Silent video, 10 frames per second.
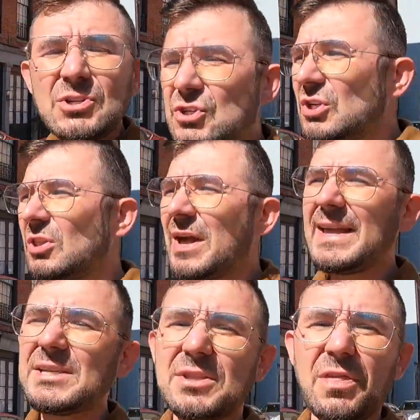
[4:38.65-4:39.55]
she
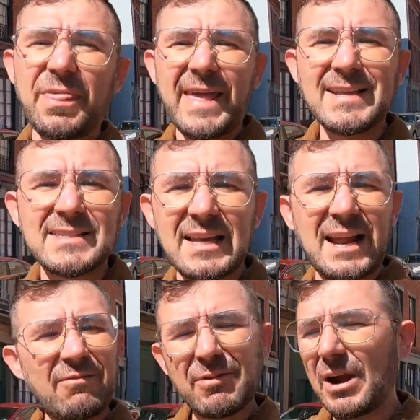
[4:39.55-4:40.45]
likes the things
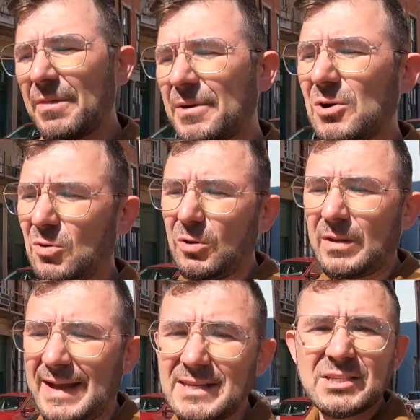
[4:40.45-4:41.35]
that every other girl
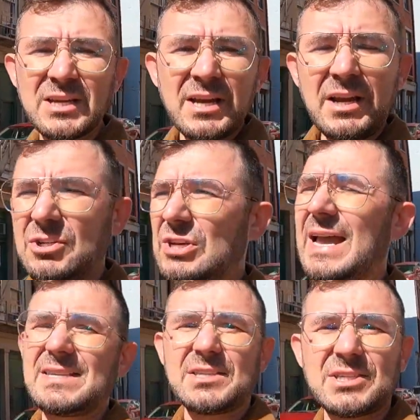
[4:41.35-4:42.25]
likes, she
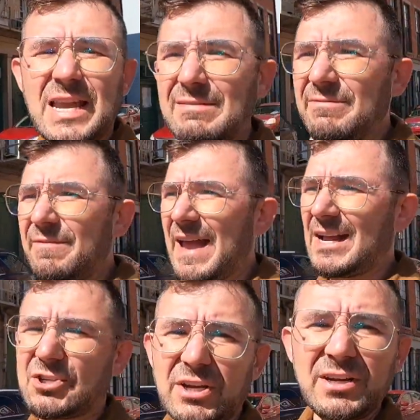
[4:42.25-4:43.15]
has the same
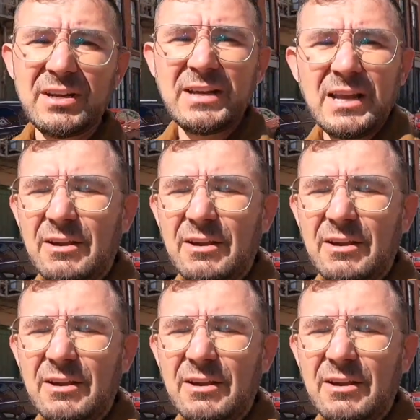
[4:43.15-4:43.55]
fashion.